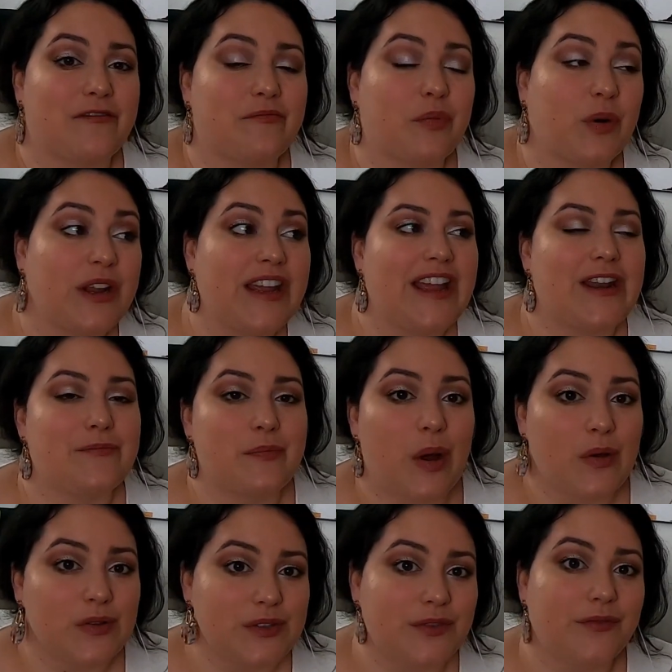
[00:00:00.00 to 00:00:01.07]
of pre and
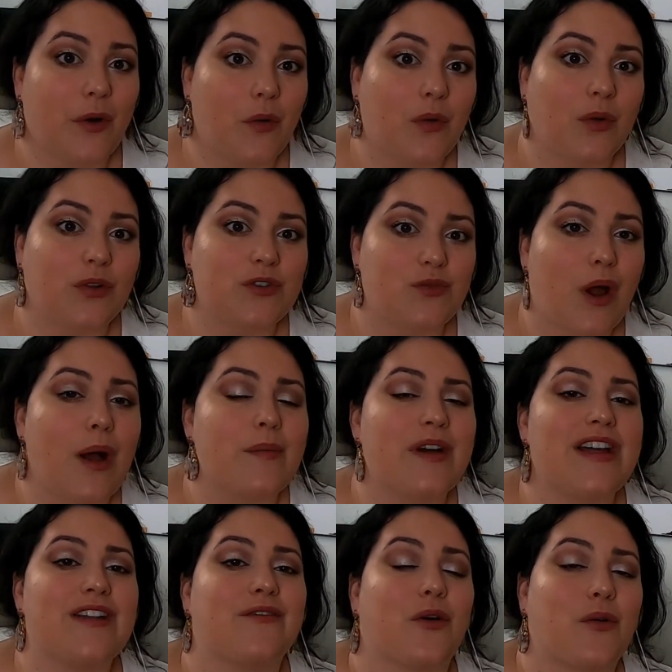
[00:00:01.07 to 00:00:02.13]
post vocal
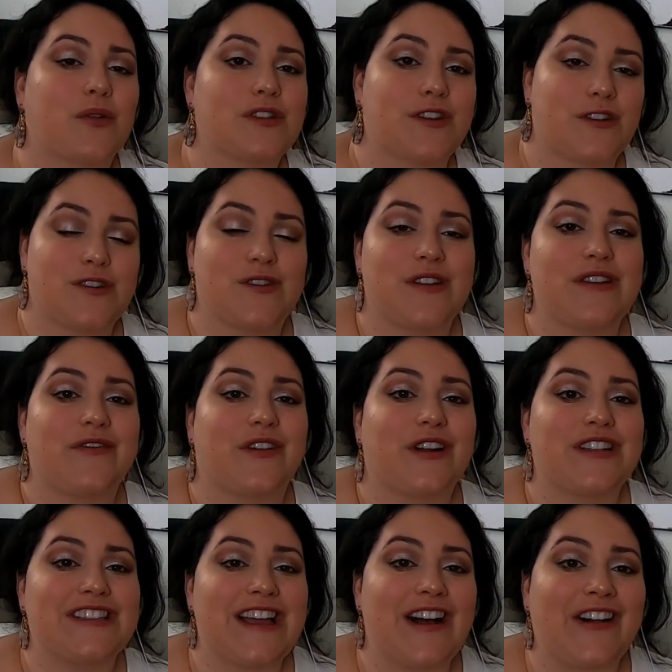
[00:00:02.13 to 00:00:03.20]
trauma and vocal surgery for
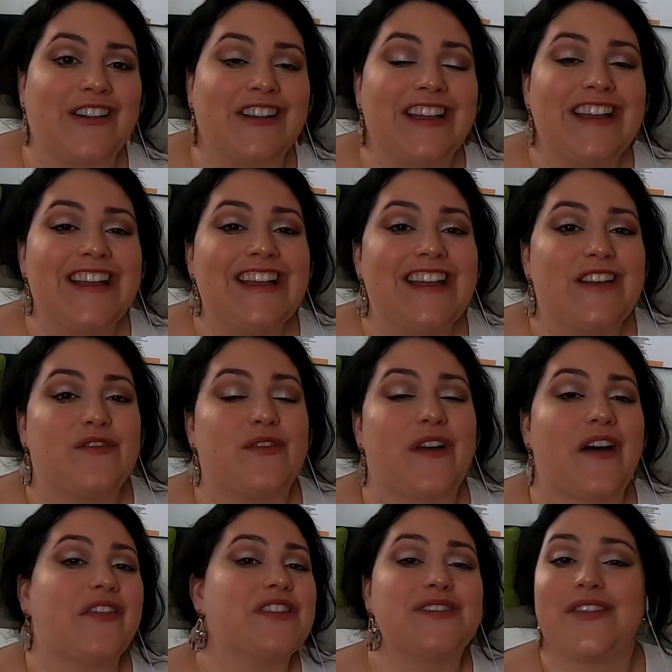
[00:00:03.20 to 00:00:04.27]
Adele. If you
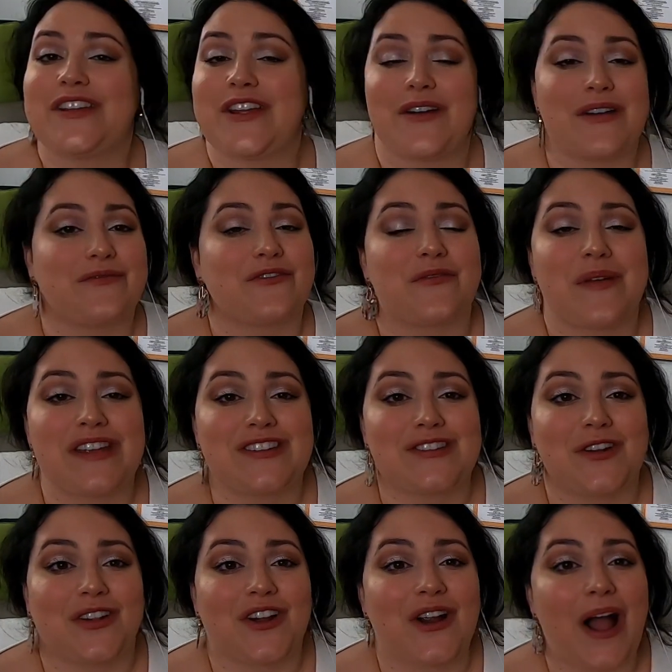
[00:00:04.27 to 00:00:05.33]
found this video
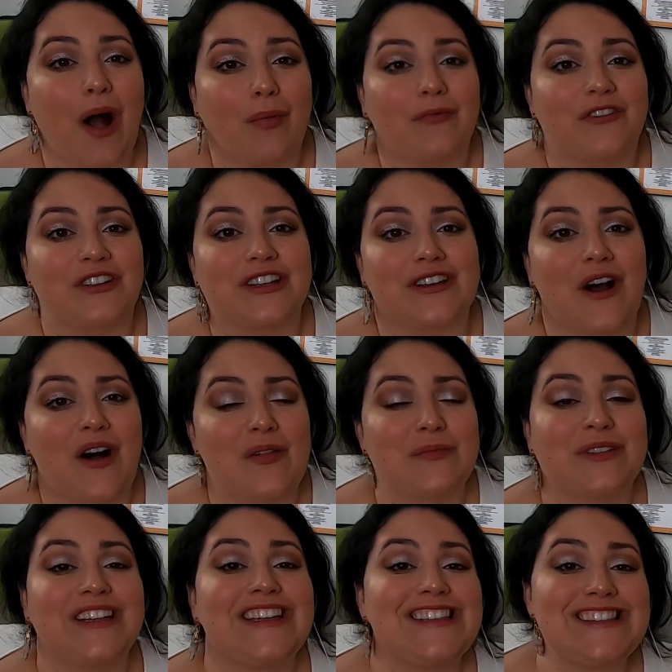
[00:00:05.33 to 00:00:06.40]
informational or helpful at all,
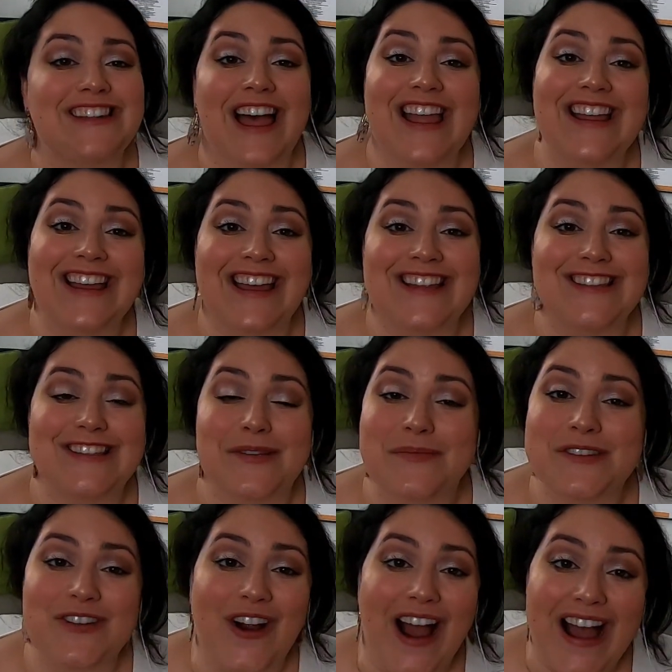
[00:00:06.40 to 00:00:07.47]
please like and
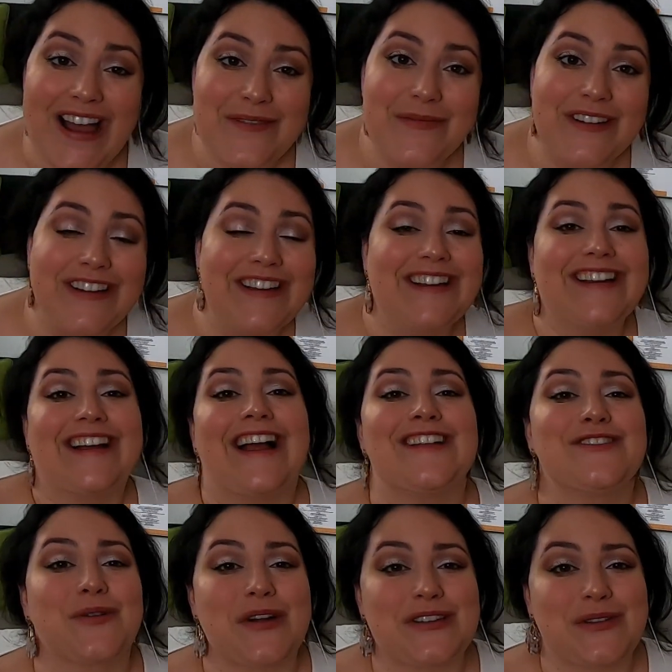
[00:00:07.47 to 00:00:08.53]
subscribe.
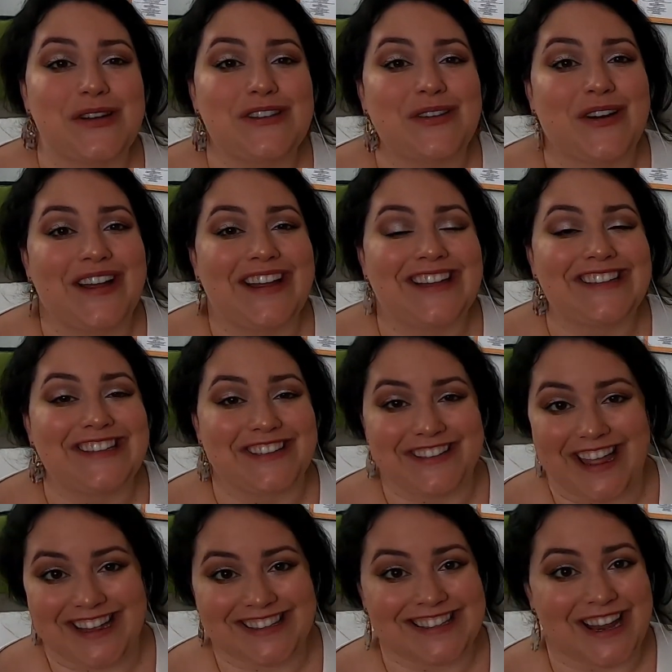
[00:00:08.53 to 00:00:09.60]
And toi toi toi until
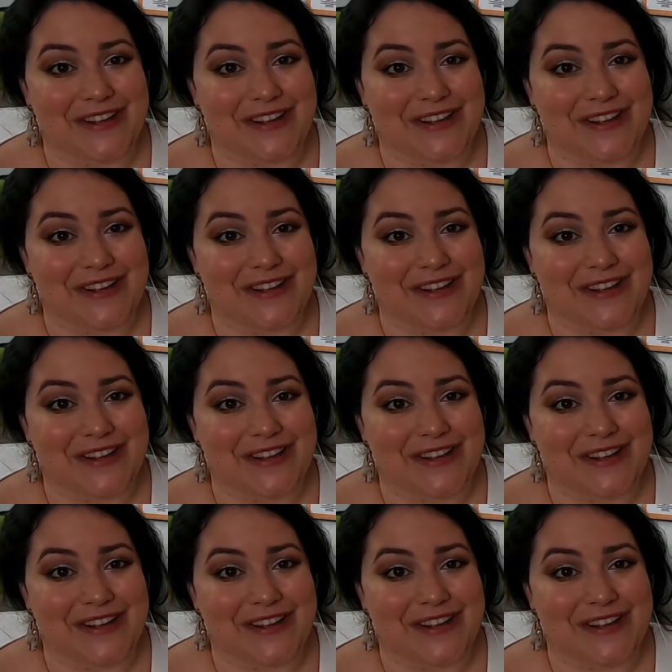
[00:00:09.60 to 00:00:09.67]
next